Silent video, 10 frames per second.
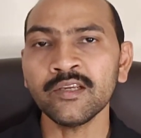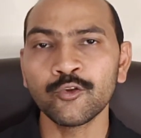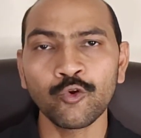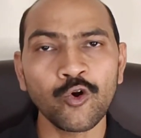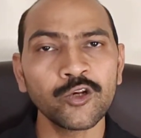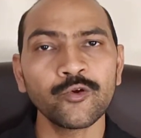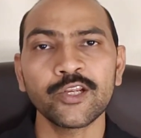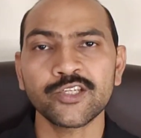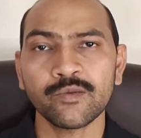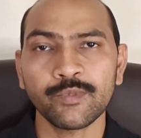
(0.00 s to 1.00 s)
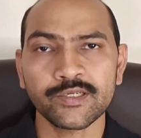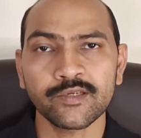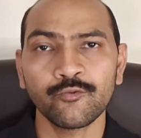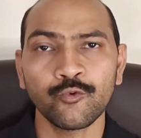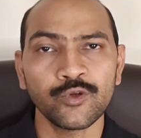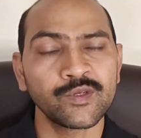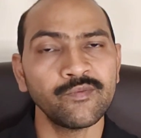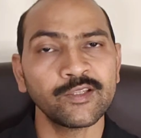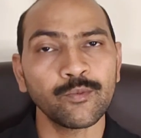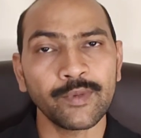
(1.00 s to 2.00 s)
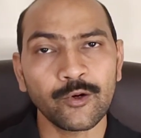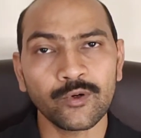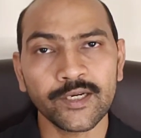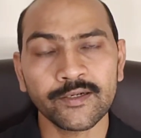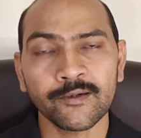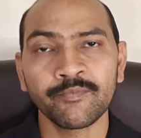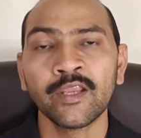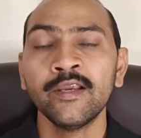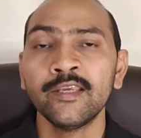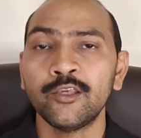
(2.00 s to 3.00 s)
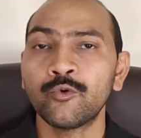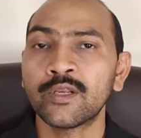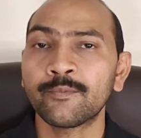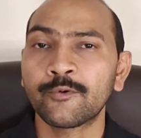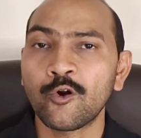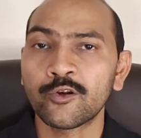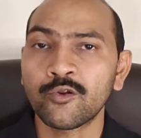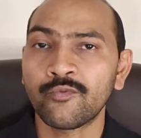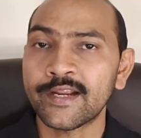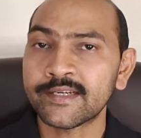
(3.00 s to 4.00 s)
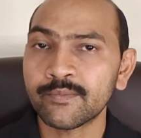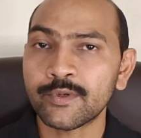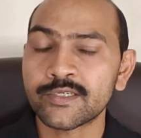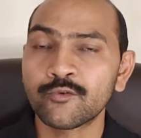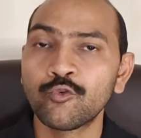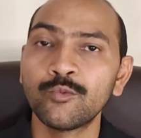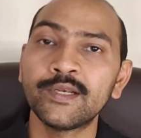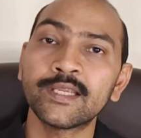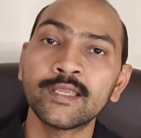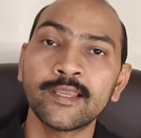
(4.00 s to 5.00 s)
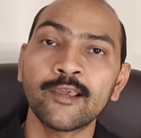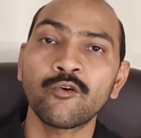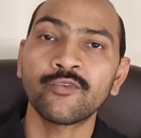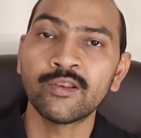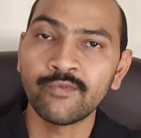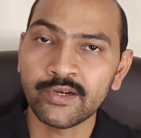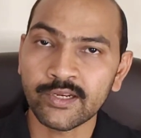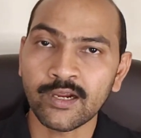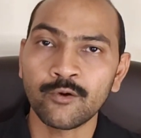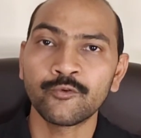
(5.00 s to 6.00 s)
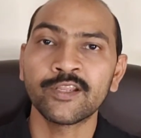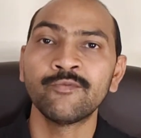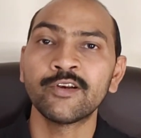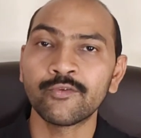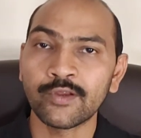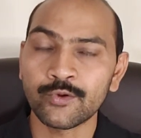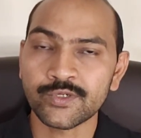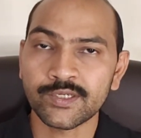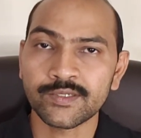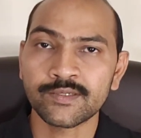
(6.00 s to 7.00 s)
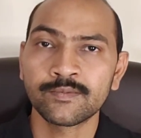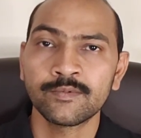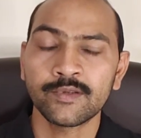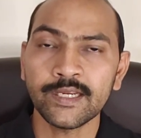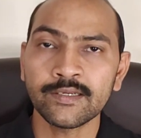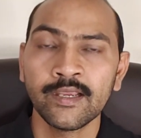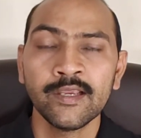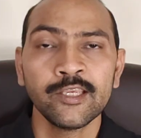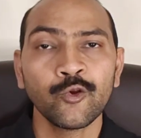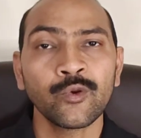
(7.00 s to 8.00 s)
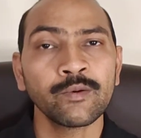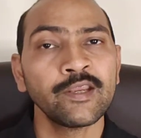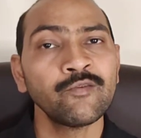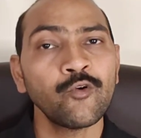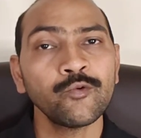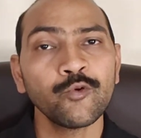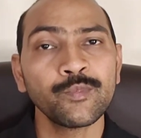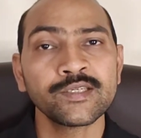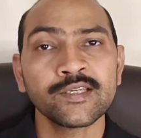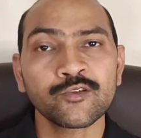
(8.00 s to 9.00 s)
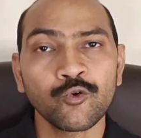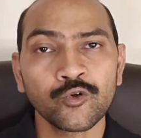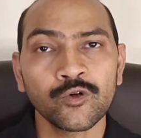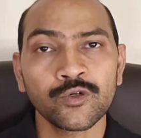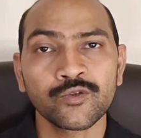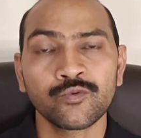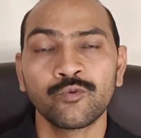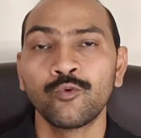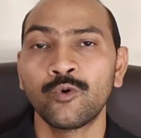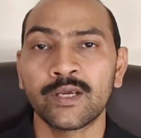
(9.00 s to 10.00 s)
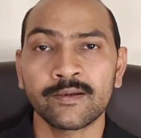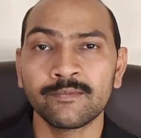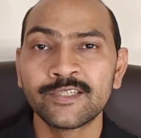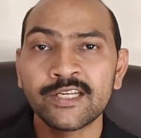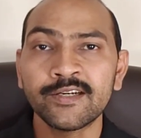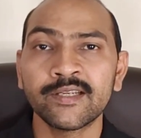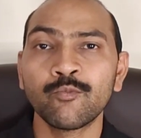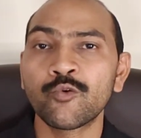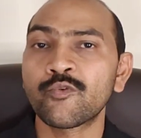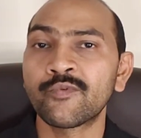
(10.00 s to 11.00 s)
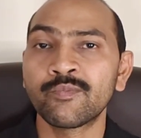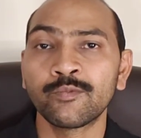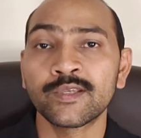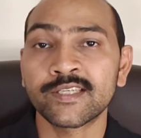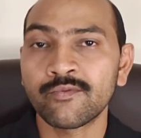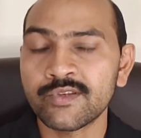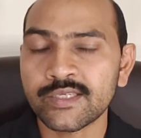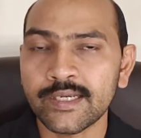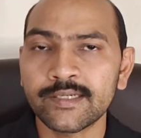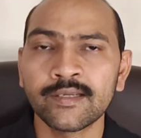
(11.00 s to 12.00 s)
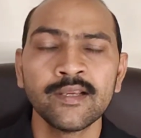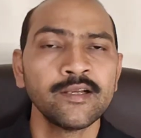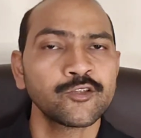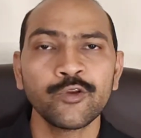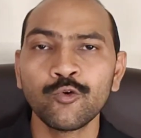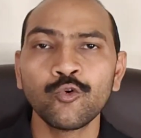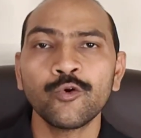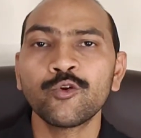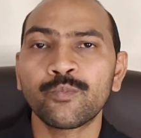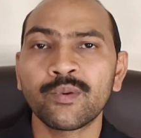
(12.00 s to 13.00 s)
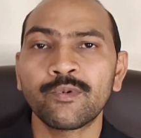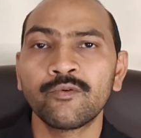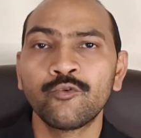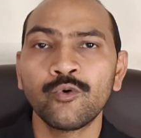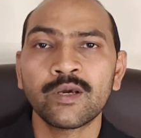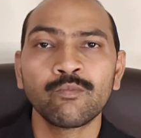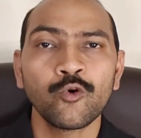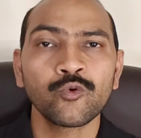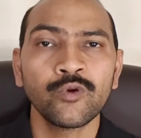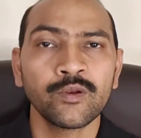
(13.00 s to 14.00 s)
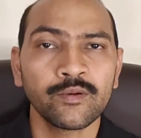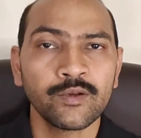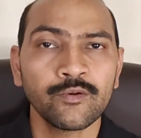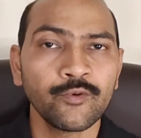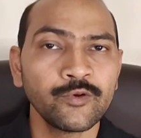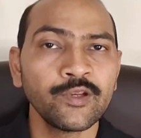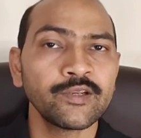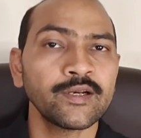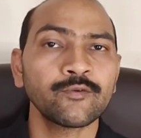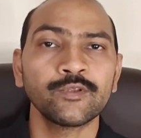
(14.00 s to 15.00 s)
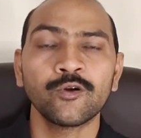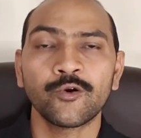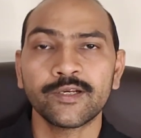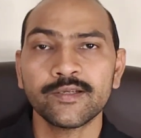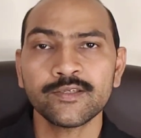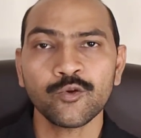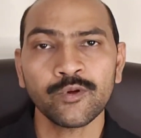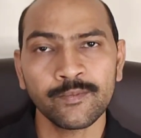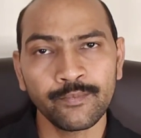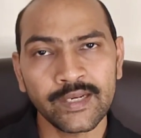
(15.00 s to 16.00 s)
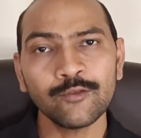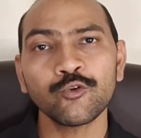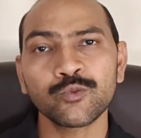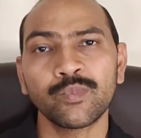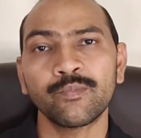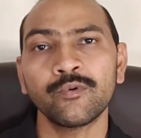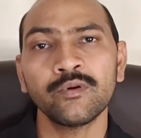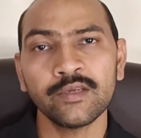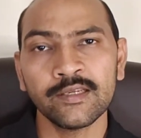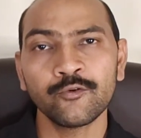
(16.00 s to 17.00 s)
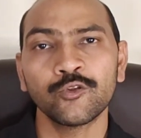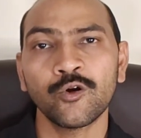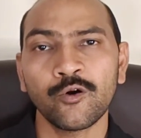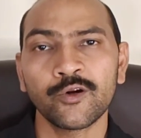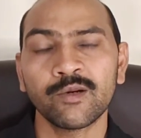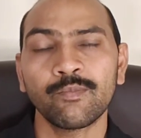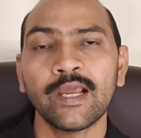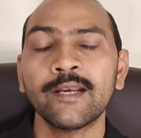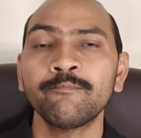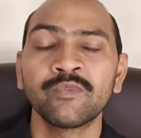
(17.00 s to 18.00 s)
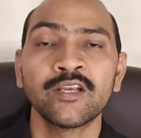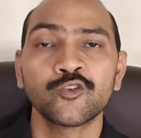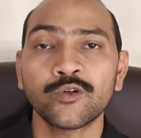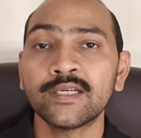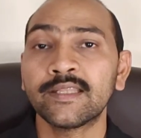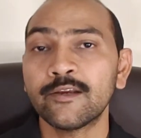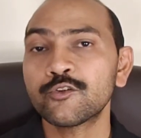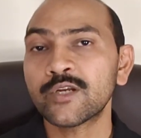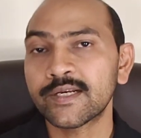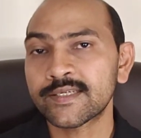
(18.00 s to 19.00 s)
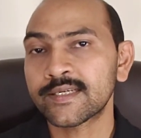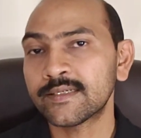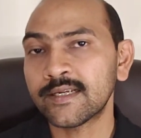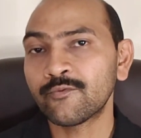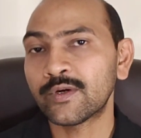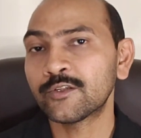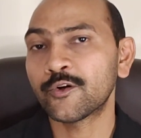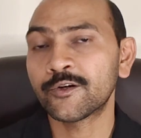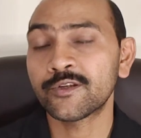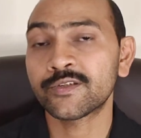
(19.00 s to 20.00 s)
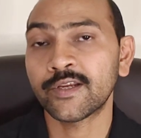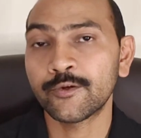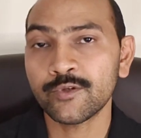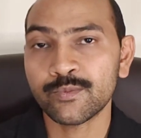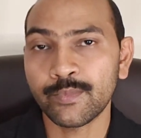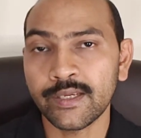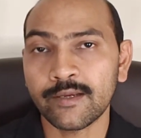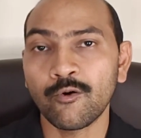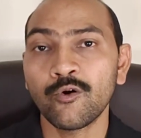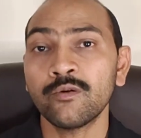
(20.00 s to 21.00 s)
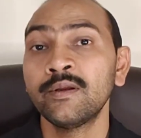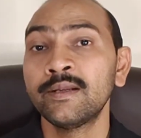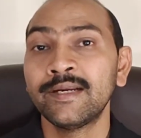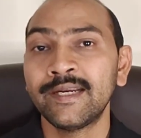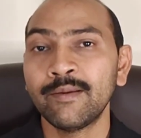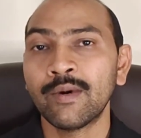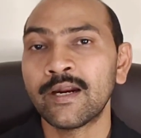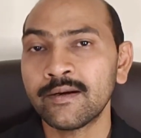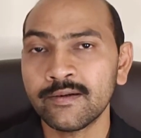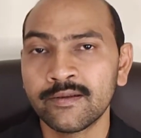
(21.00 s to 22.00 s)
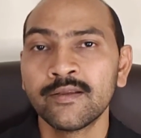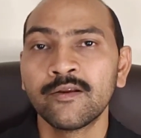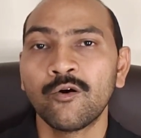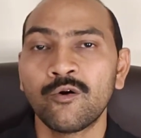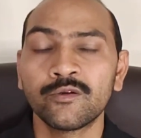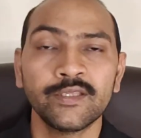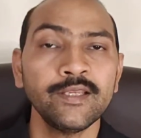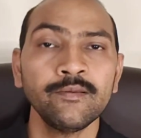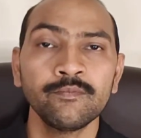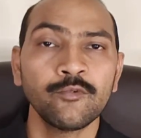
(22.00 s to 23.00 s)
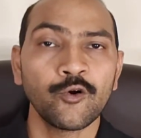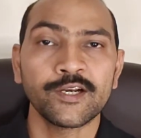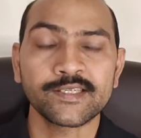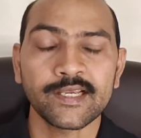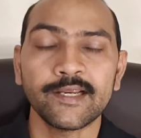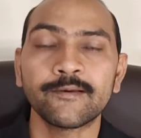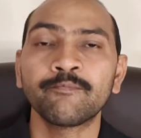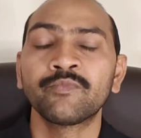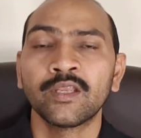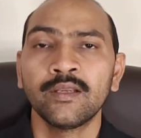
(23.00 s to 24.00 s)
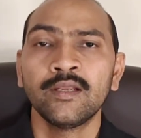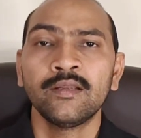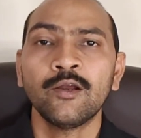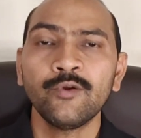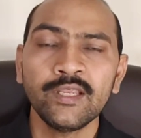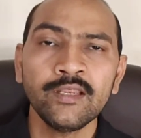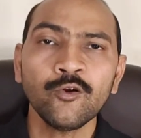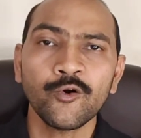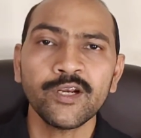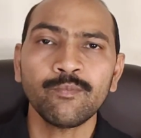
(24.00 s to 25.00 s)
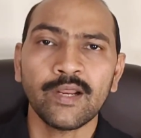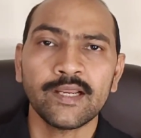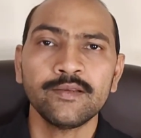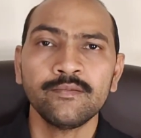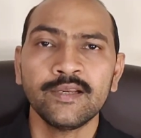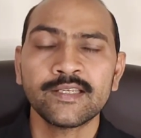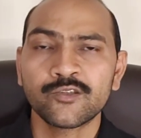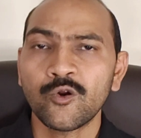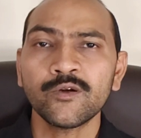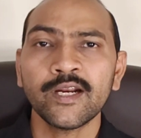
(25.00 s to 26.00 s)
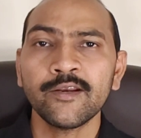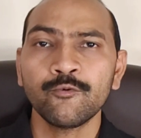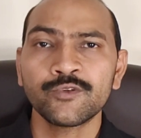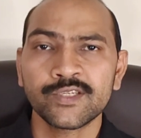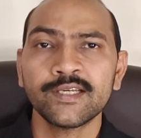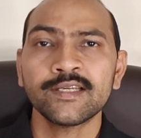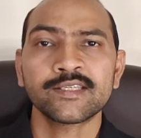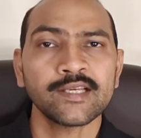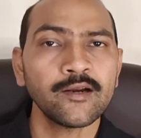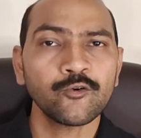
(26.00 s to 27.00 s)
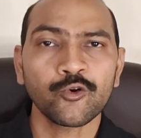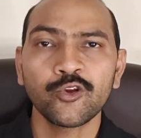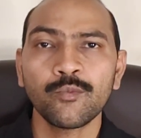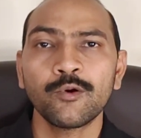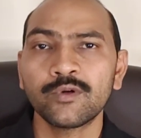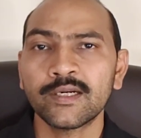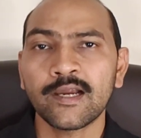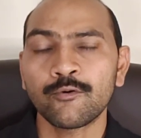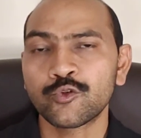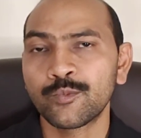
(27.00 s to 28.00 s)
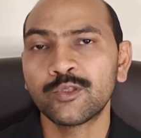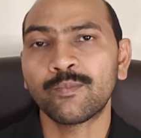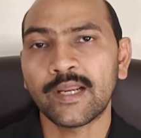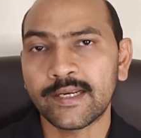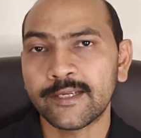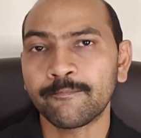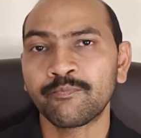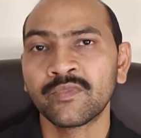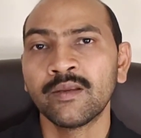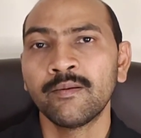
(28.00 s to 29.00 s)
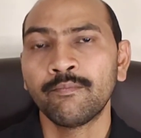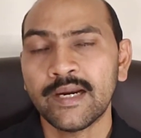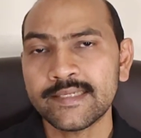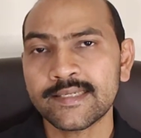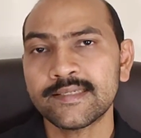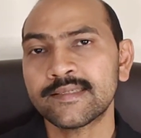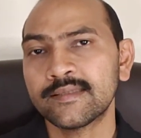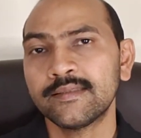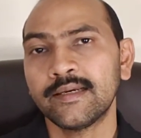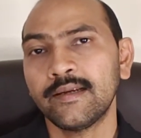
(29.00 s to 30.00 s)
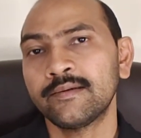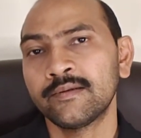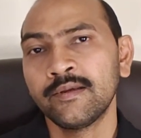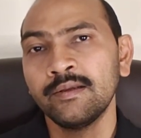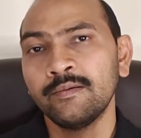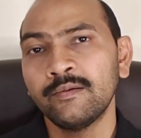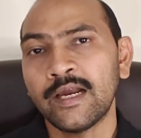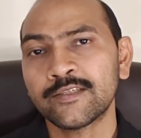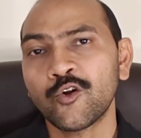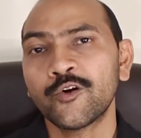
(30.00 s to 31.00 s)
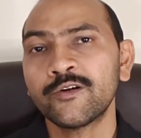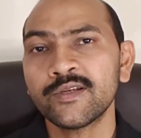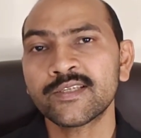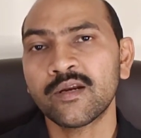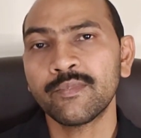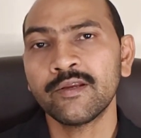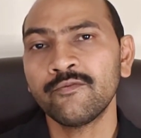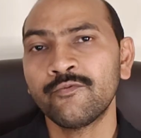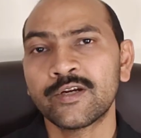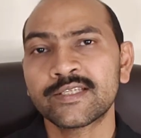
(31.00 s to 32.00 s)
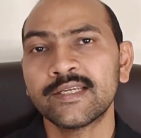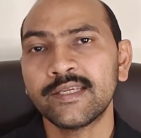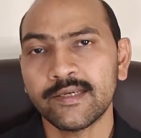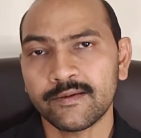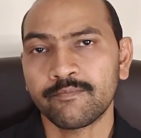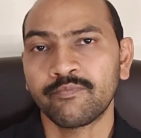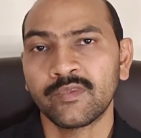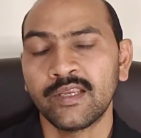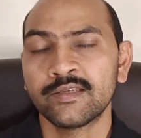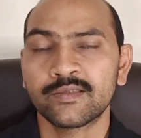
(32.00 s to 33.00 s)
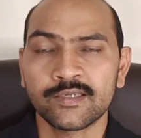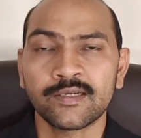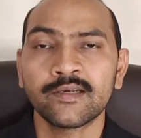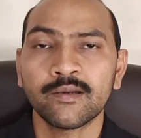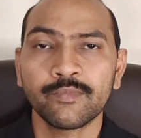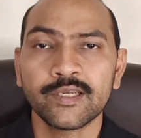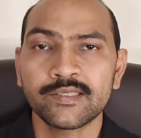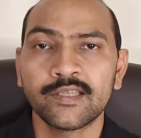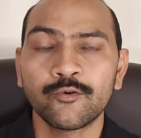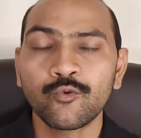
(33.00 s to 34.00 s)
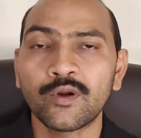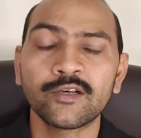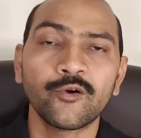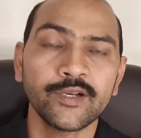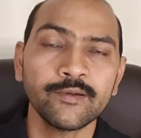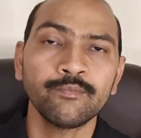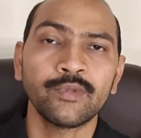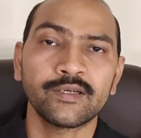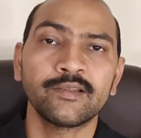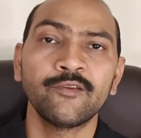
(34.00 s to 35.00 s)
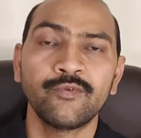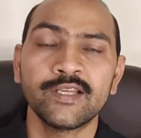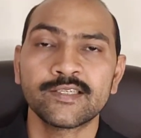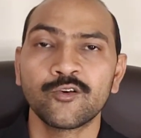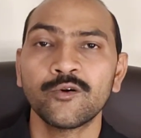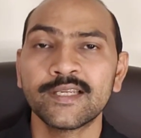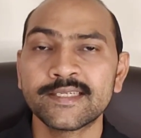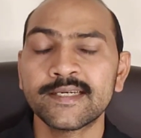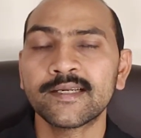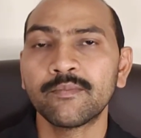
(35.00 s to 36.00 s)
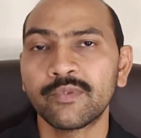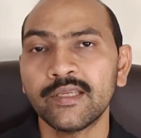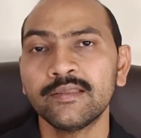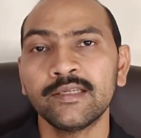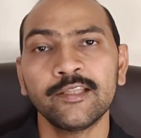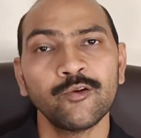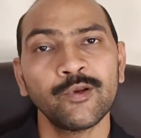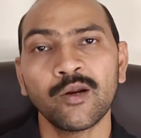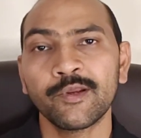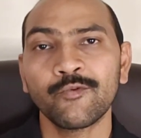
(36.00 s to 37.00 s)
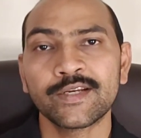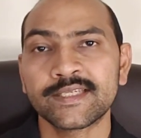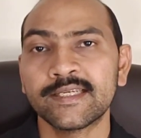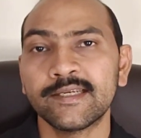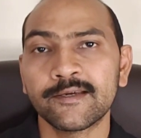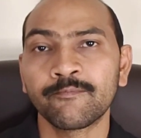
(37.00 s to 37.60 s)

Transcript: You call your HR person who is giving the payroll data. You can call your factory person who will be taking care of inventory count, inventory valuations, right? You can involve your business controllers who are generating more profit from the service side. So your people who are more going to interact with the auditors. So bring those people into the audit plan so that they also understand that what the auditor is trying to speak or demand on the audit side. Now, in audit plan, it's not that you sit and start talking about that how should be the planning. My suggestion that as the auditor is coming once in a year, in certain companies they do quarterly audit, but if it is not listed company, then they will be coming once in a year.